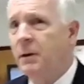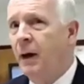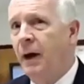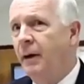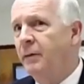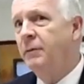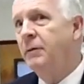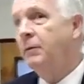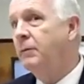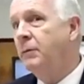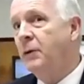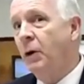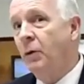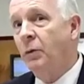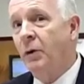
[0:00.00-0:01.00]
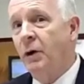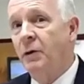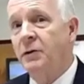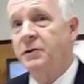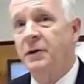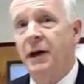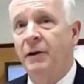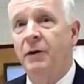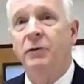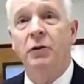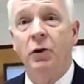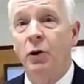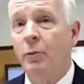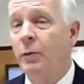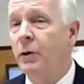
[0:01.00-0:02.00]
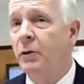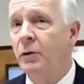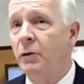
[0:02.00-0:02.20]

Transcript: I don't understand the term.